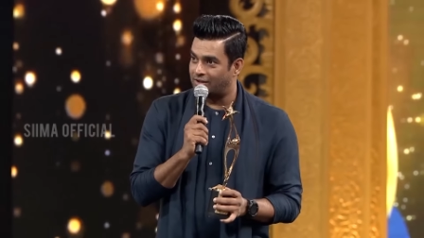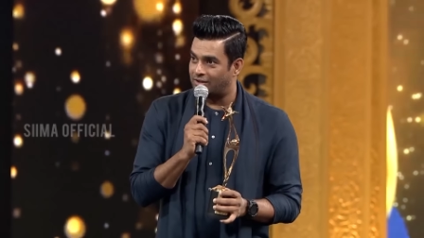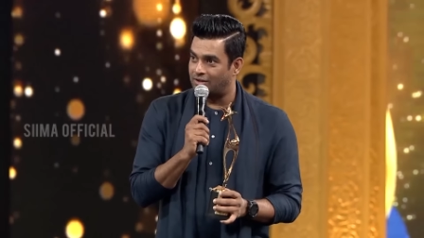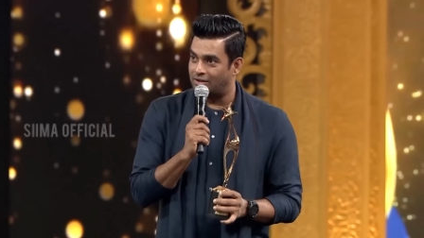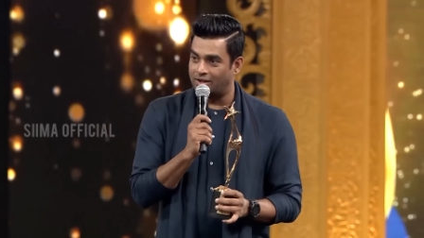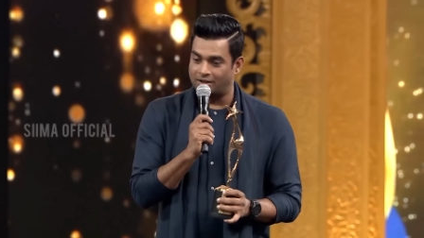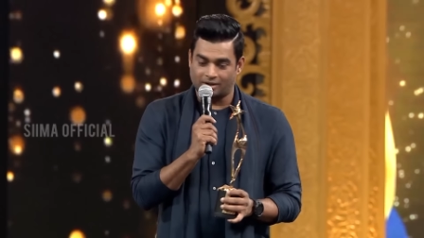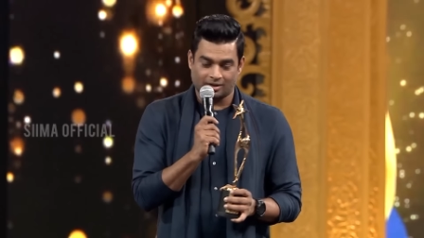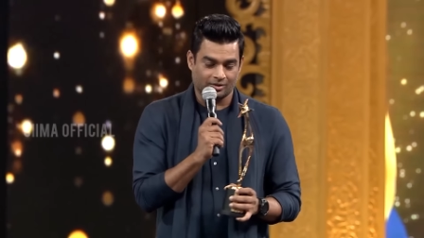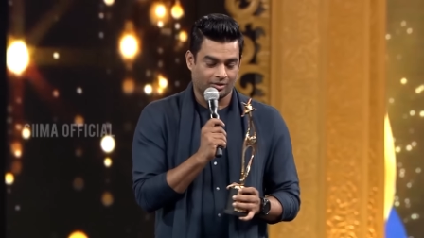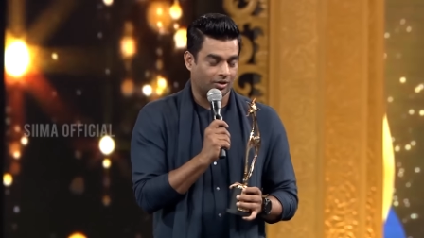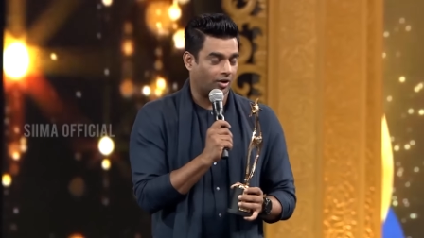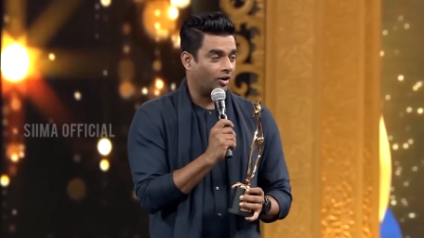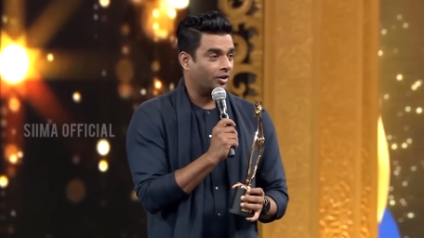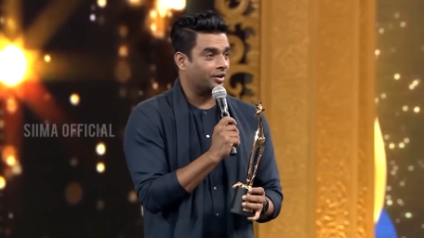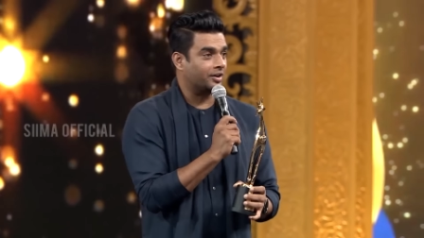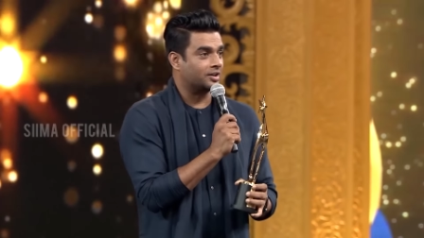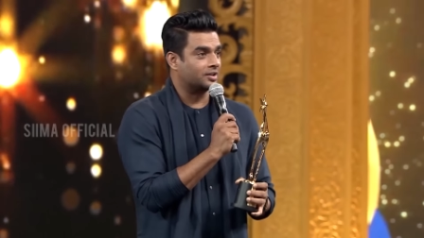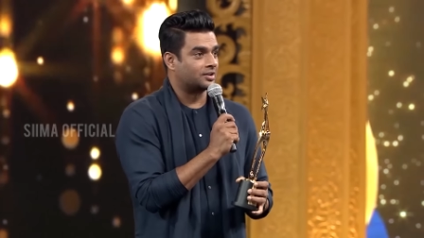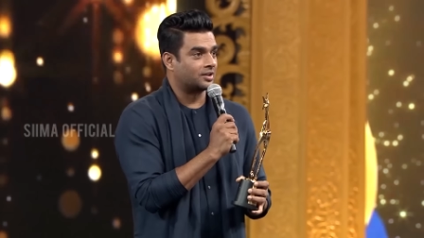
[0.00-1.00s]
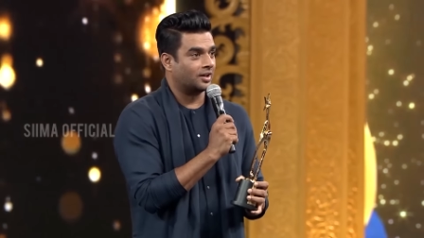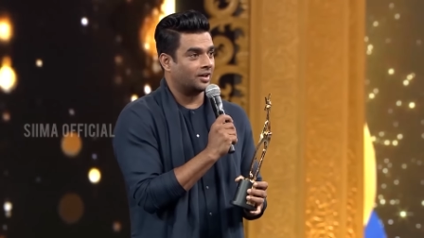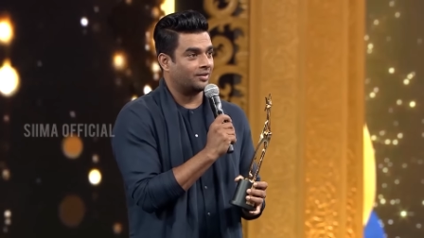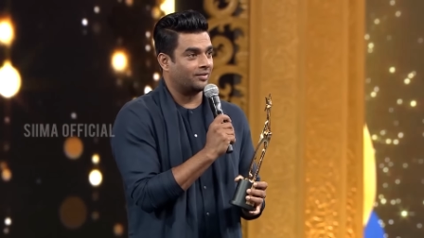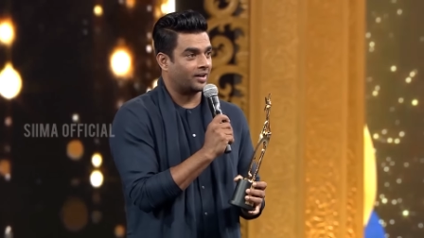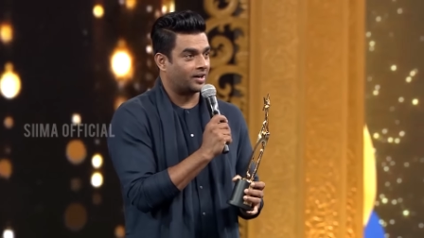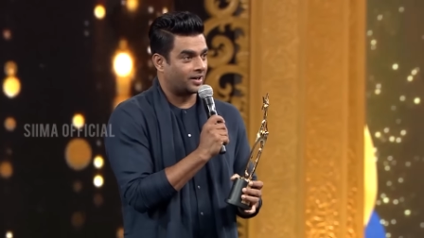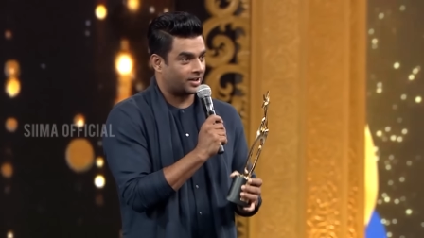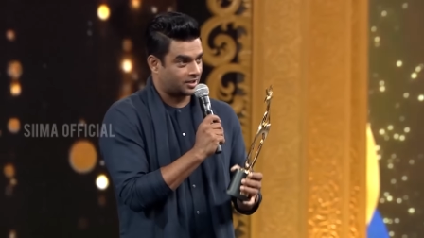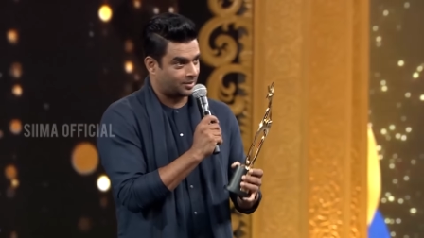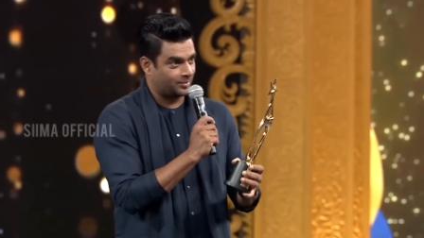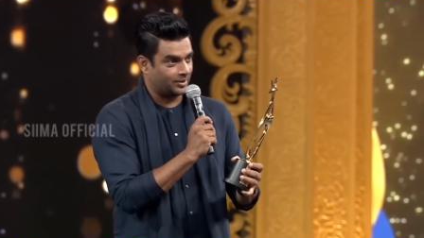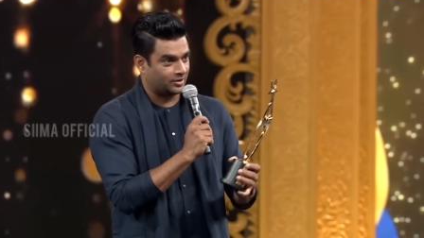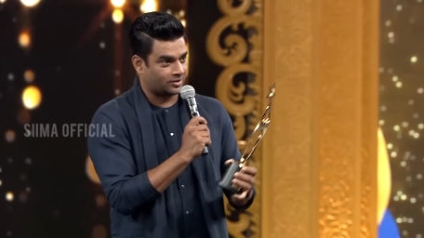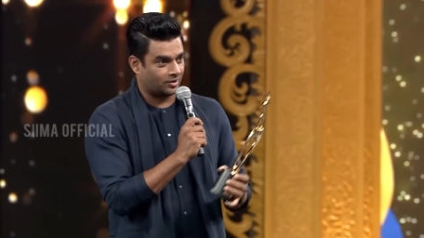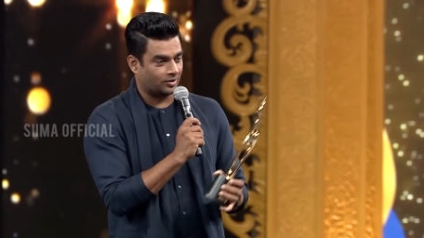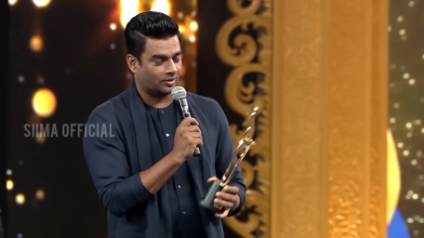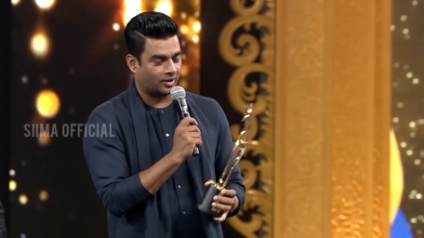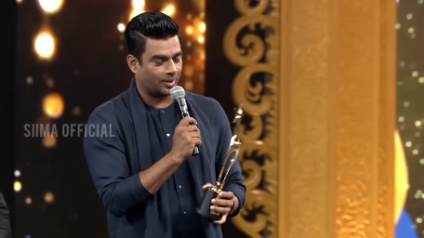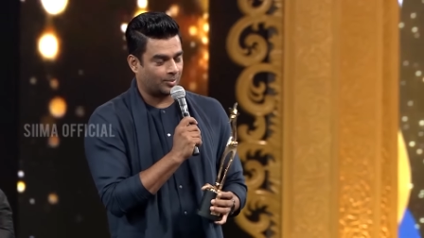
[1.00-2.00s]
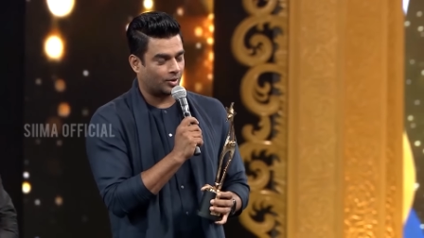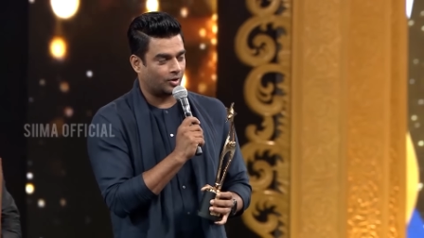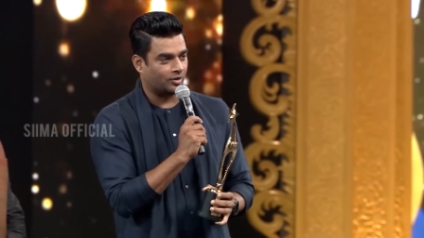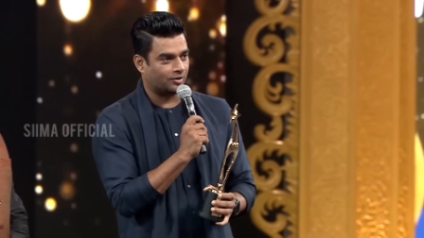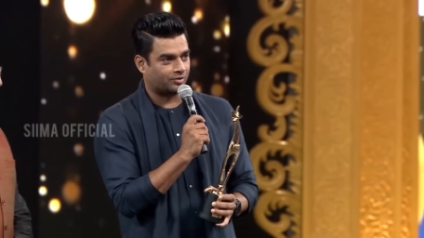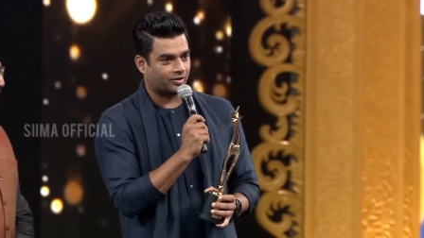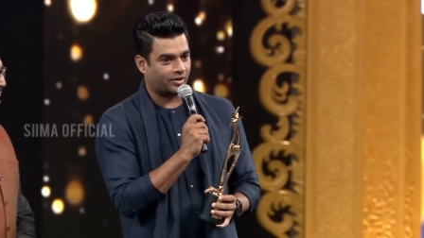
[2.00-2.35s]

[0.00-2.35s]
the, uh, the honors, uh, Varalakshmi, so I'm a good